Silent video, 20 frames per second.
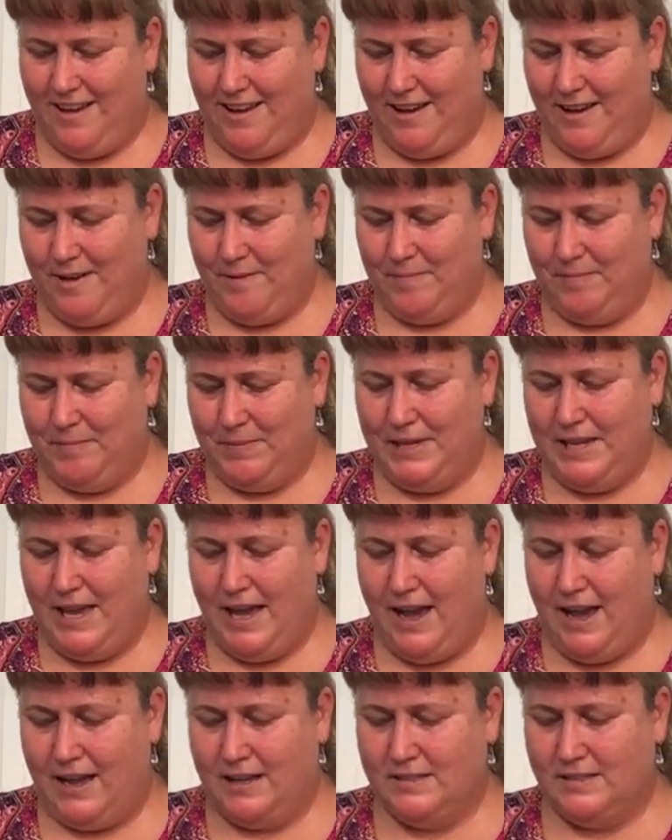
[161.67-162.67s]
um, but
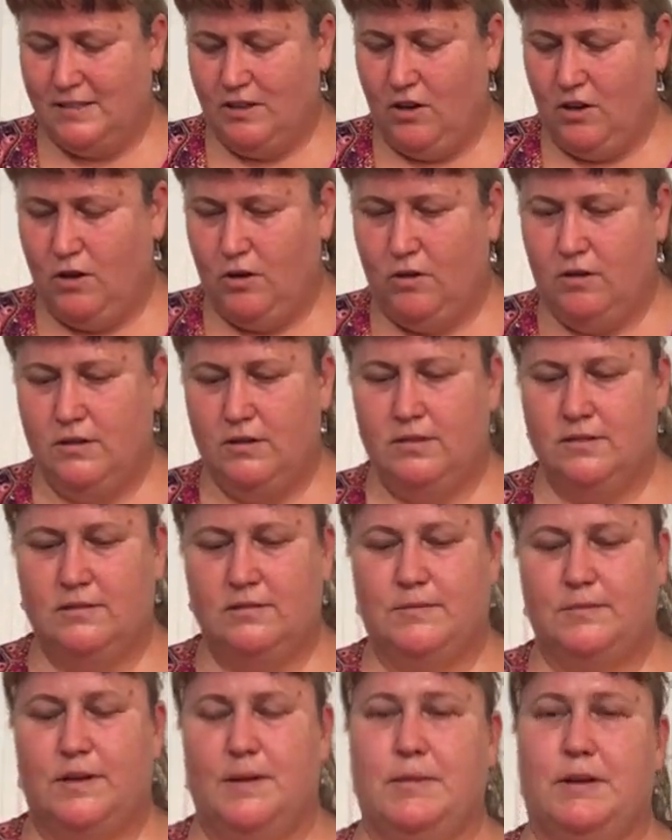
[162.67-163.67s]
yeah, so
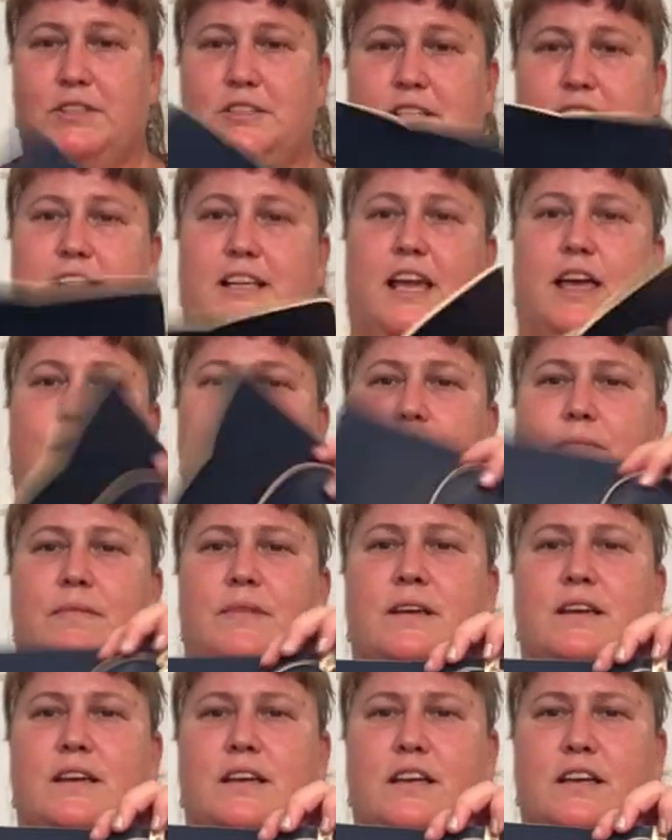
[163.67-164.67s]
pretty much the same,
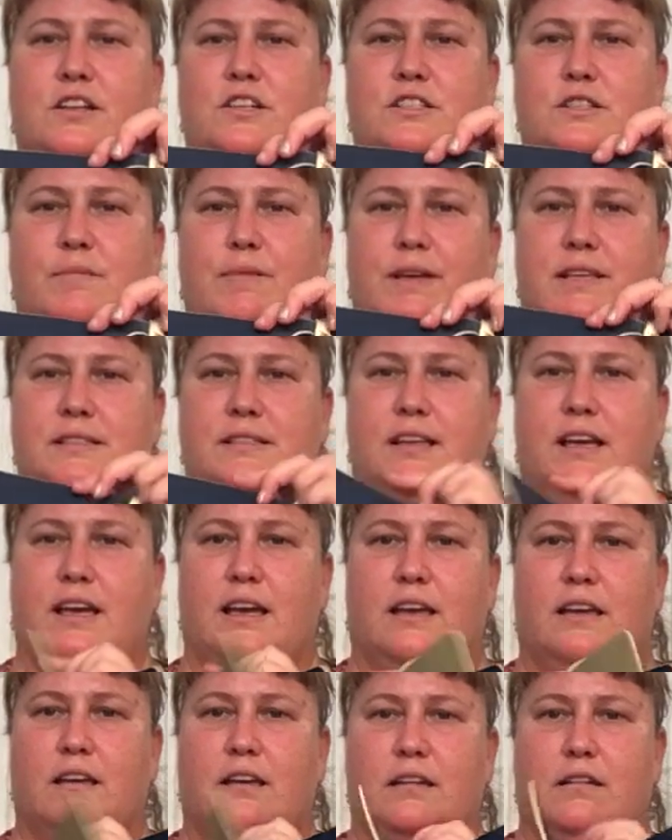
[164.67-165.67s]
just the
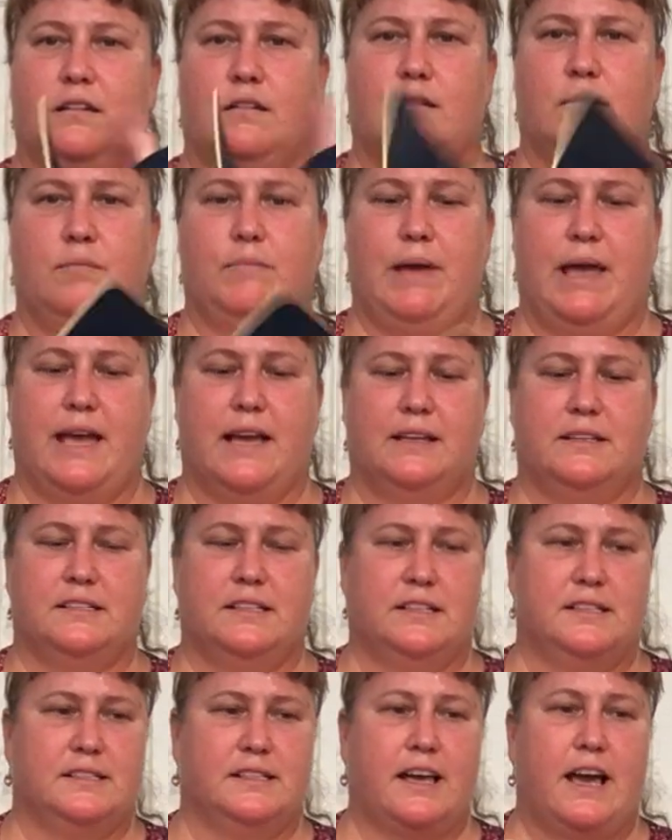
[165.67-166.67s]
basic bands
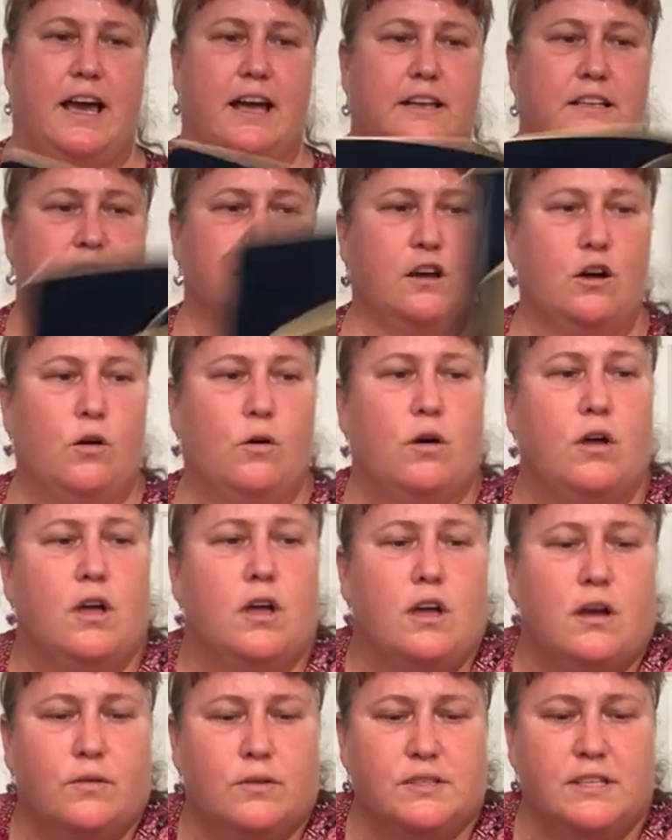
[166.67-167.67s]
inside. So
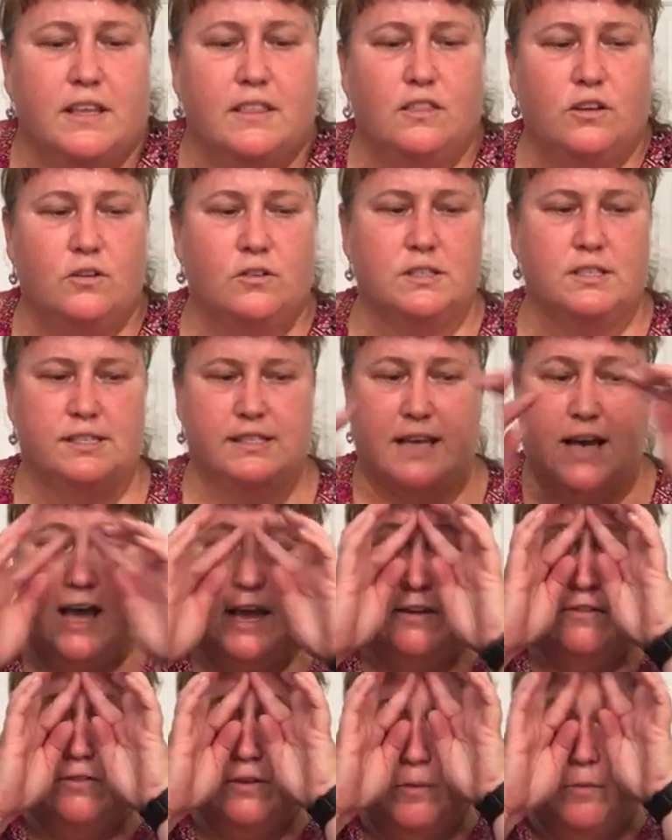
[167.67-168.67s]
set those
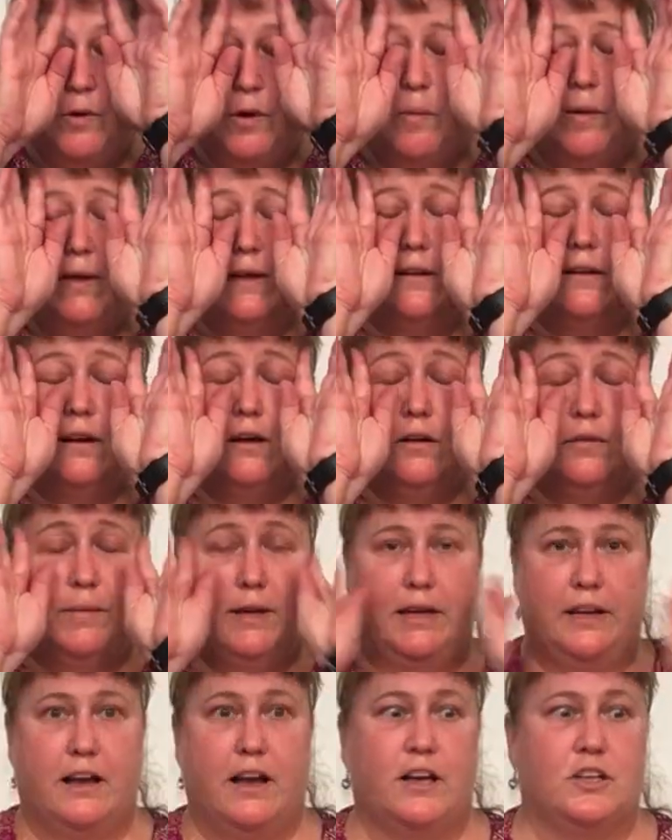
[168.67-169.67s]
aside for a moment. Oh my
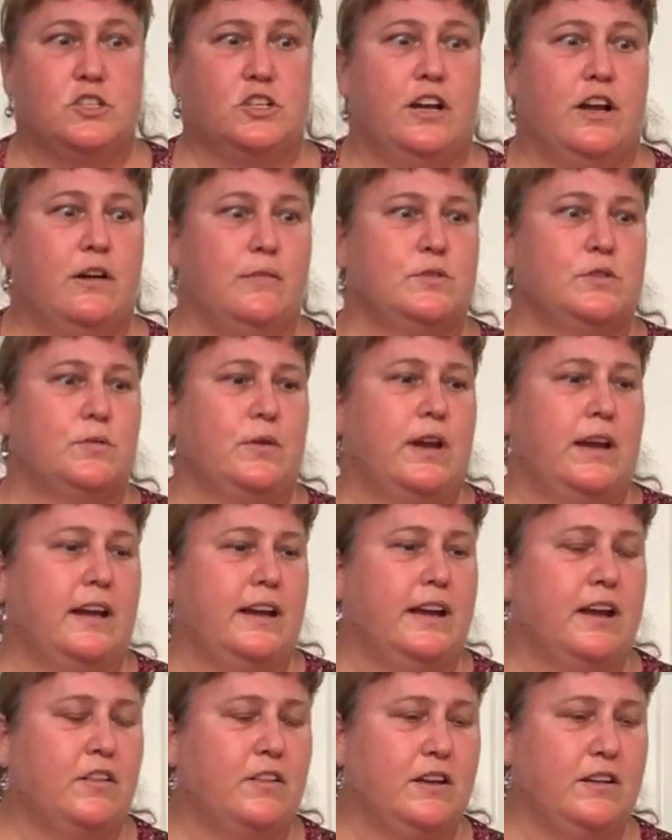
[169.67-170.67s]
gosh, now I'm
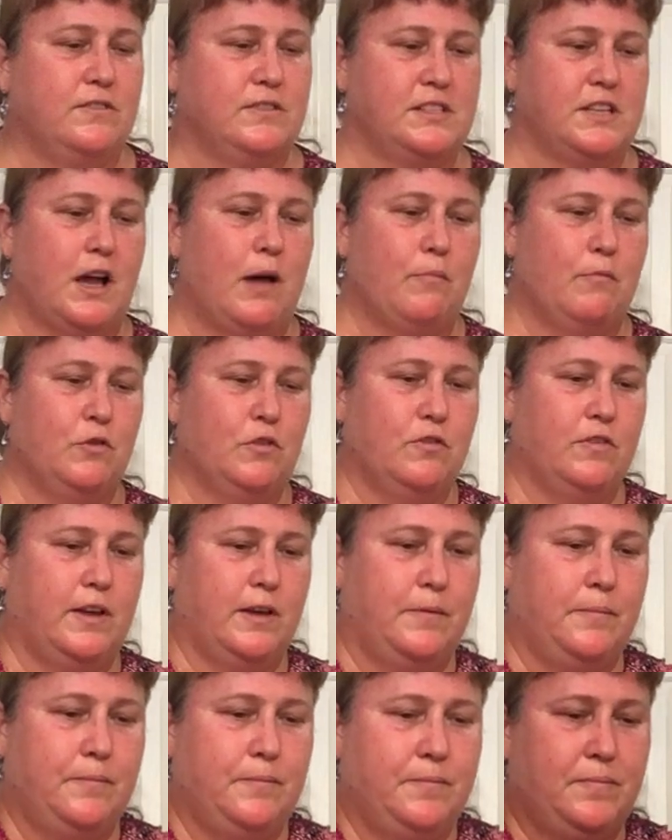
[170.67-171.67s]
sweating now that I've stopped
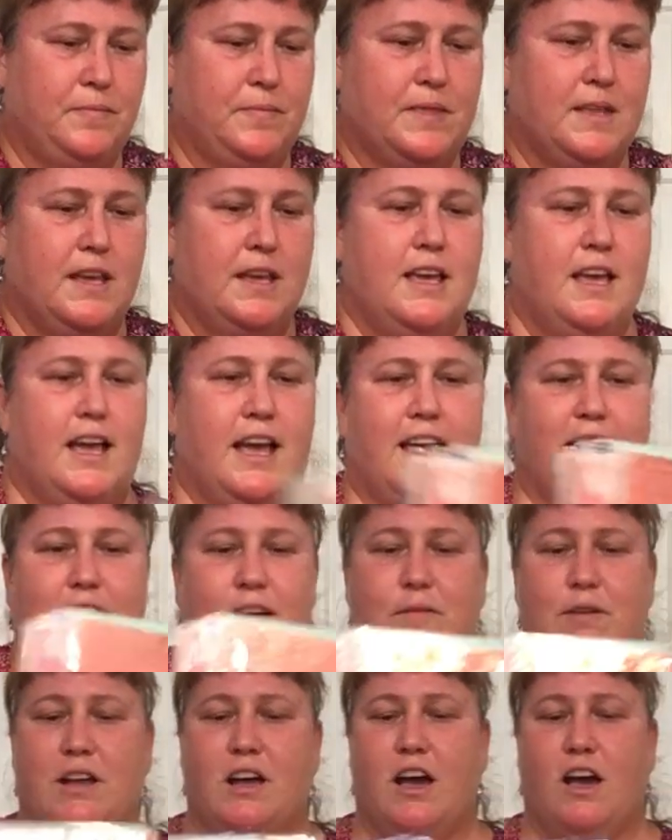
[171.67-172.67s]
moving. And
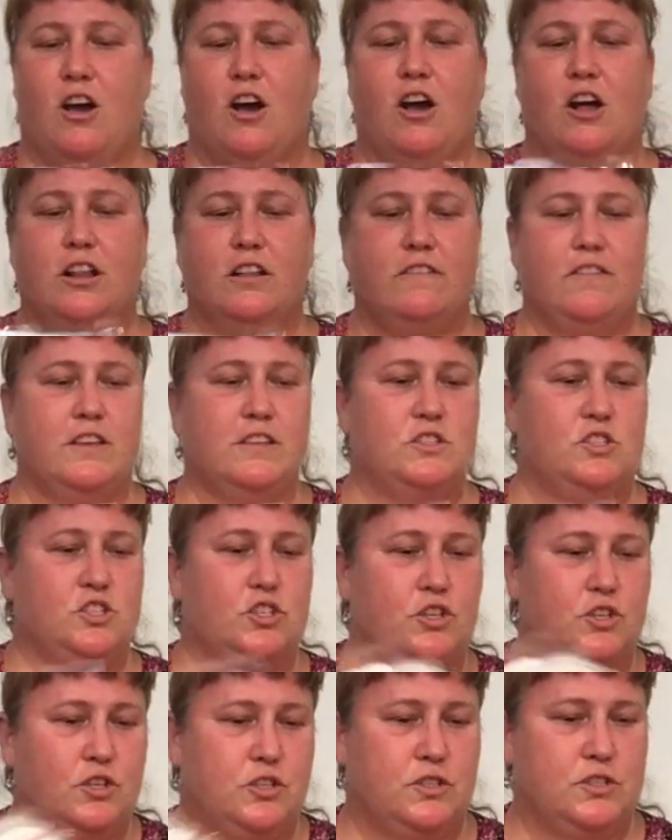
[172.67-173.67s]
then we got all of these
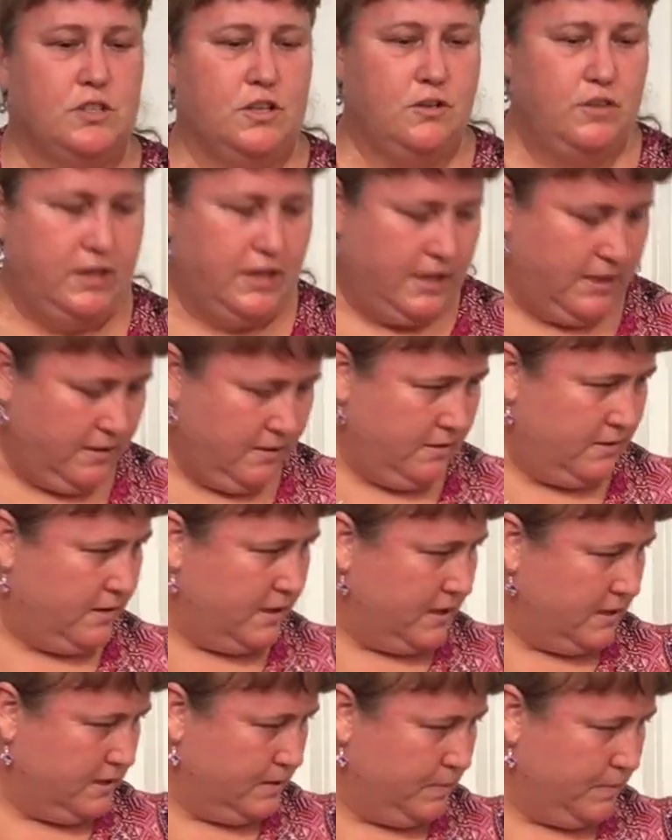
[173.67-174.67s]
journals. Okay,
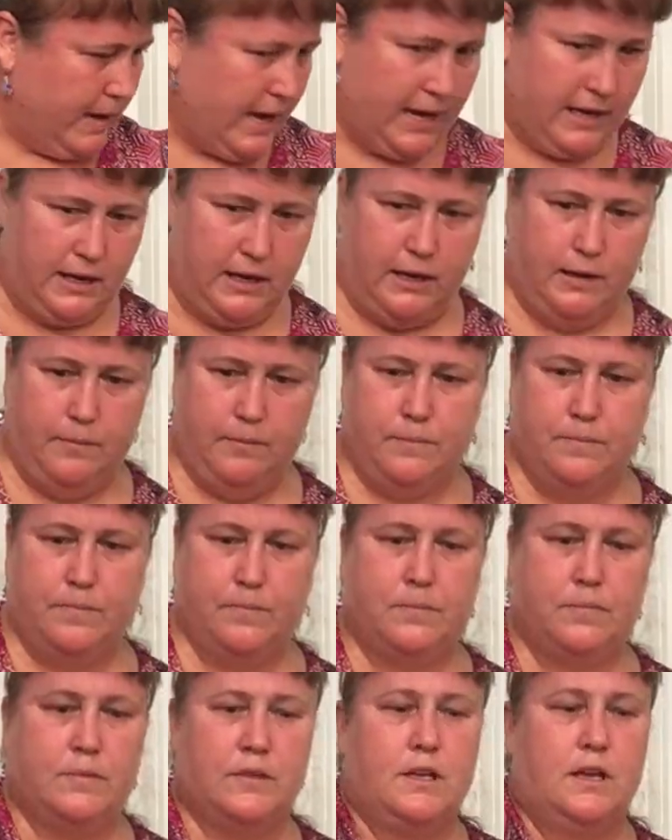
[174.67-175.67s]
that's packing.
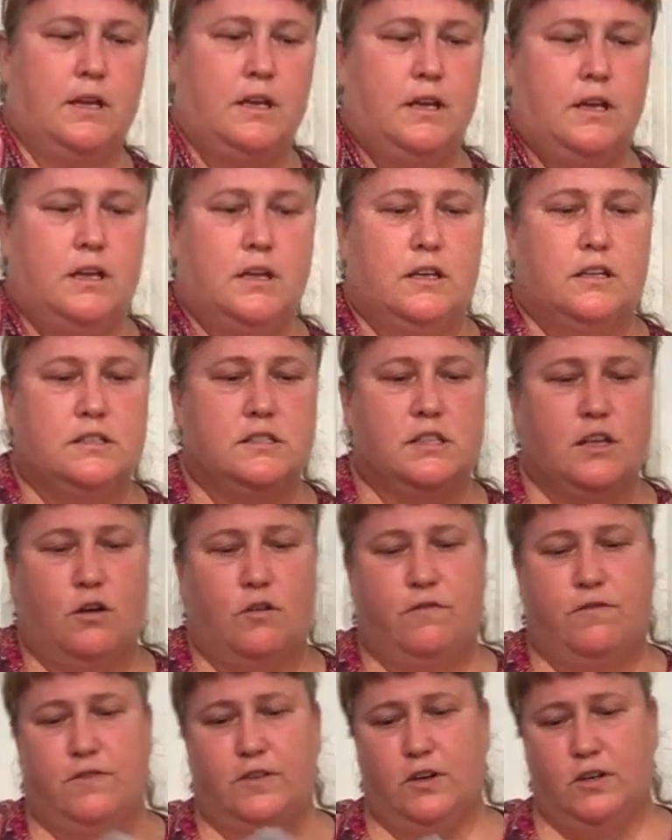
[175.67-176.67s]
So
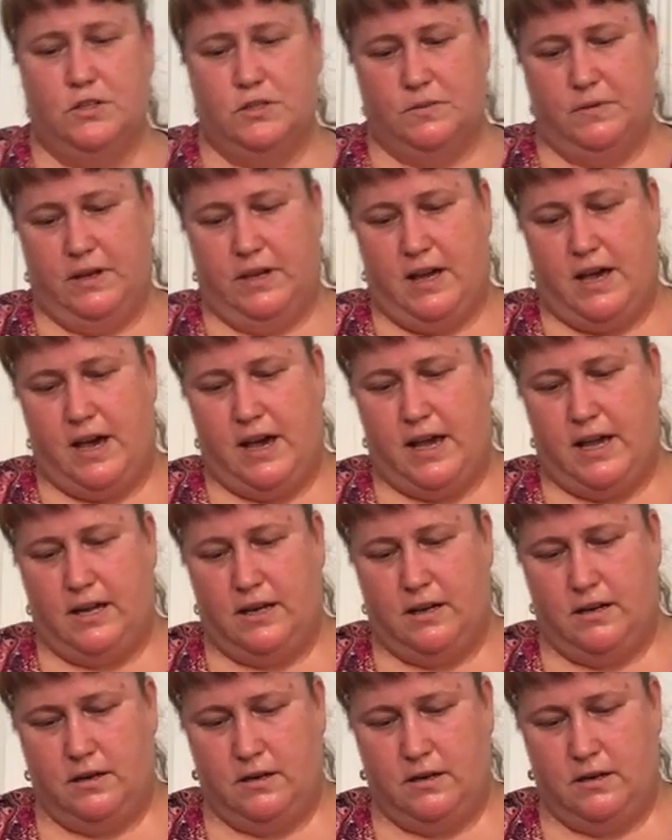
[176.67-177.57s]
first we got,